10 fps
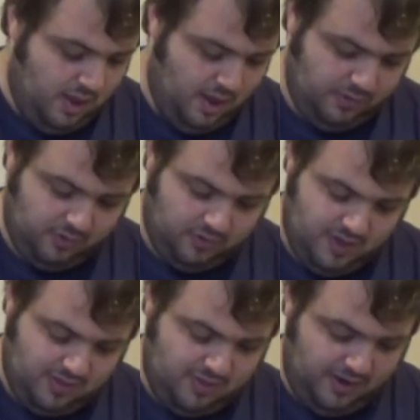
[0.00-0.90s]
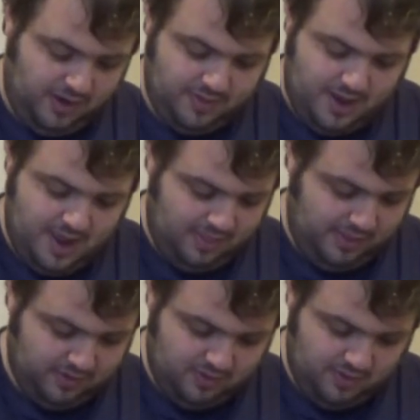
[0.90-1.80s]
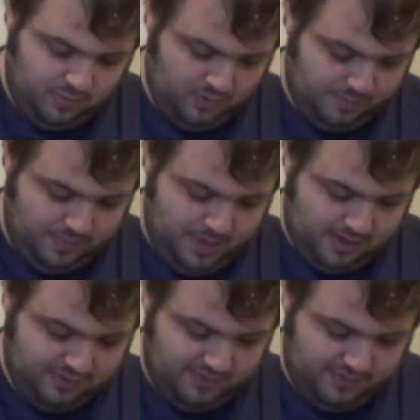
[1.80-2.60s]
other sets in here that had like a similar box.